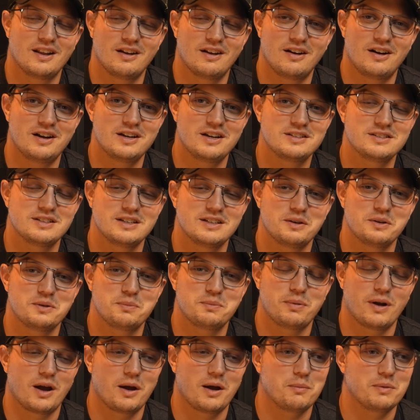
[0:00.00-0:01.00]
honestly
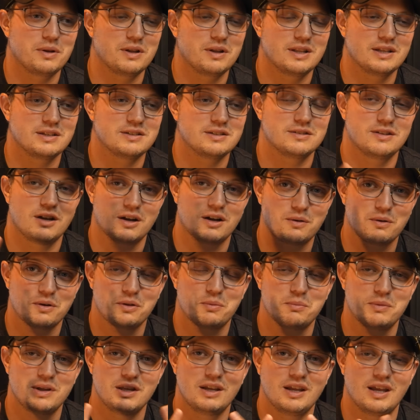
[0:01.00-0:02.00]
it stuck
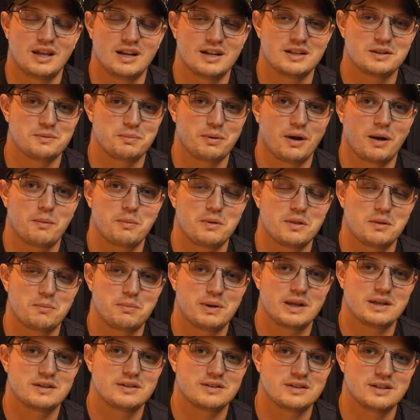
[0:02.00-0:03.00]
with me, and it's probably the
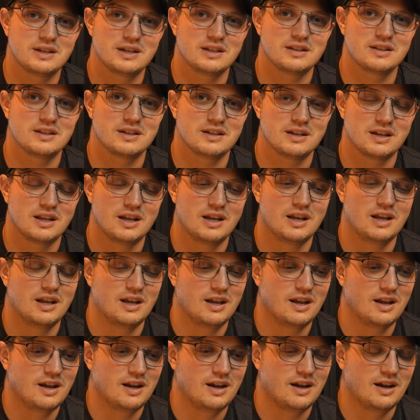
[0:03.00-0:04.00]
best thing that
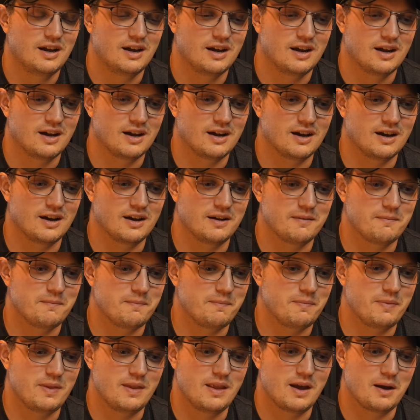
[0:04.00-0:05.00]

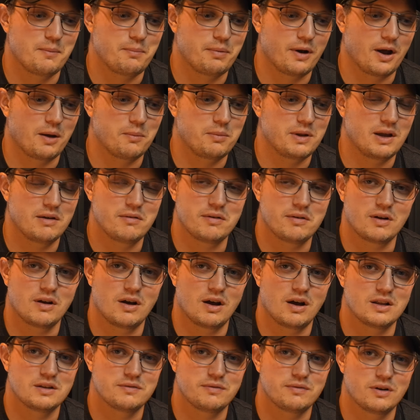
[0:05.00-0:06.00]
I probably ever
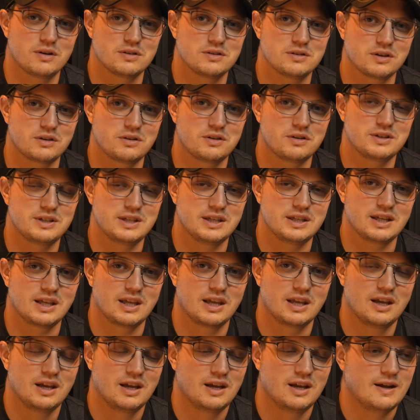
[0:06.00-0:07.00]
got as far as a critique.
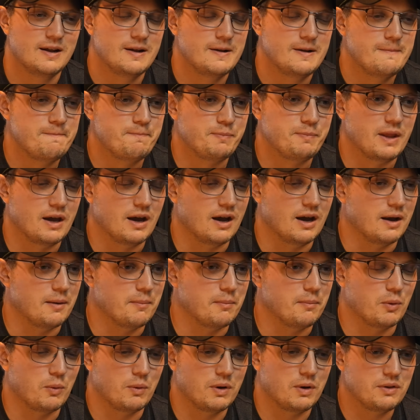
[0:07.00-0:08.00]

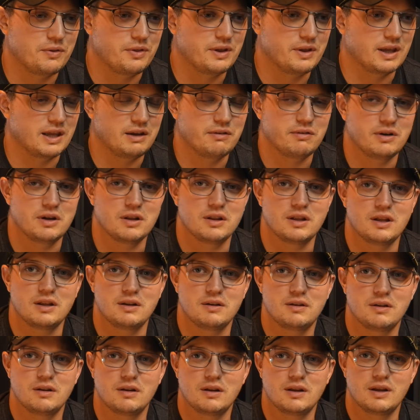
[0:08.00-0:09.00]
But one thing he
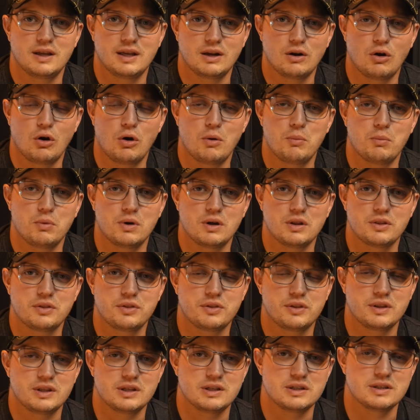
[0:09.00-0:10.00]
really hit home
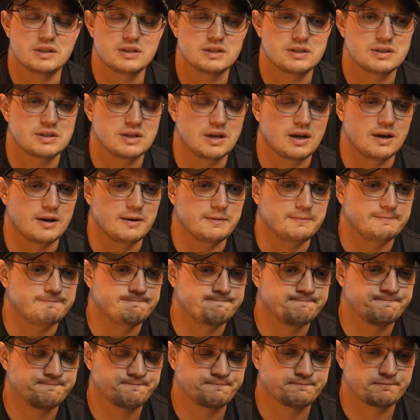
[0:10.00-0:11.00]
with is
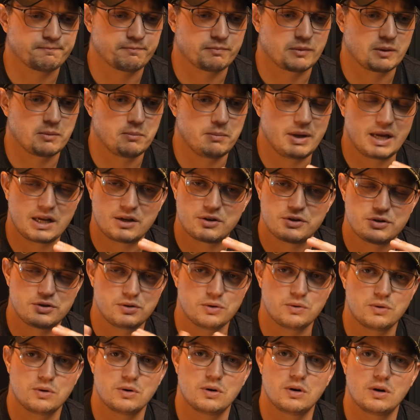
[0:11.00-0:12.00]
make
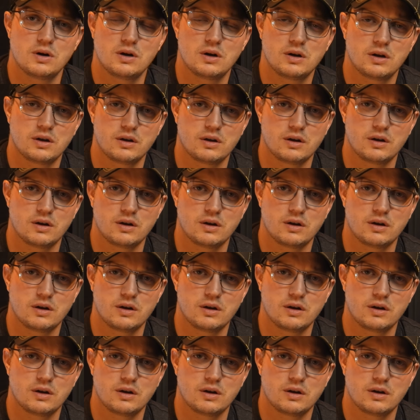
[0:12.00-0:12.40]
sure